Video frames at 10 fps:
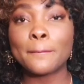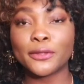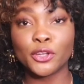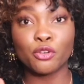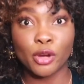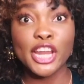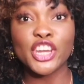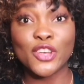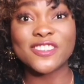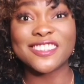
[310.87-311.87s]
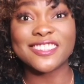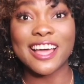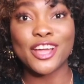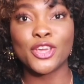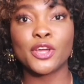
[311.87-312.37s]
But the great news is
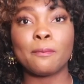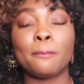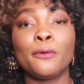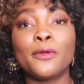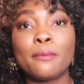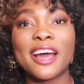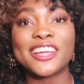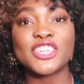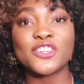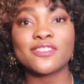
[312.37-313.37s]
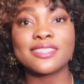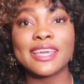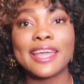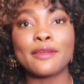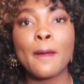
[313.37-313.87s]
that you can put it back into your
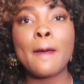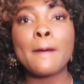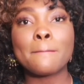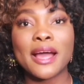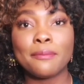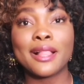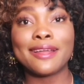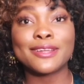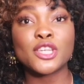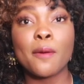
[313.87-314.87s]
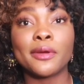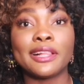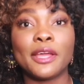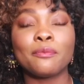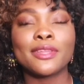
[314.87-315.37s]
skin by applying it
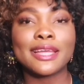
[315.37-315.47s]
topically.